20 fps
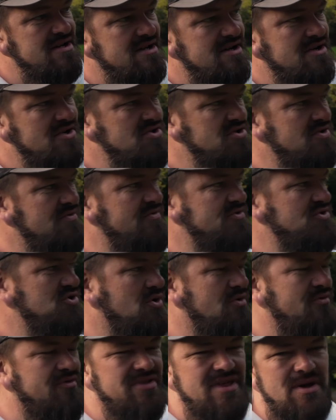I was doing
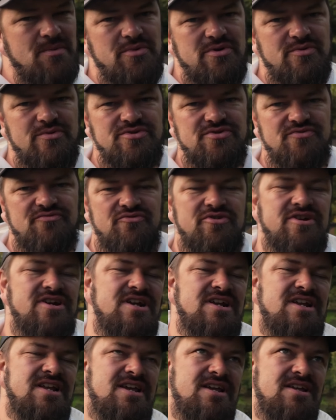photography then, but it wasn't
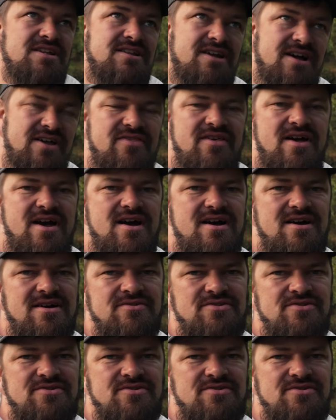really like that.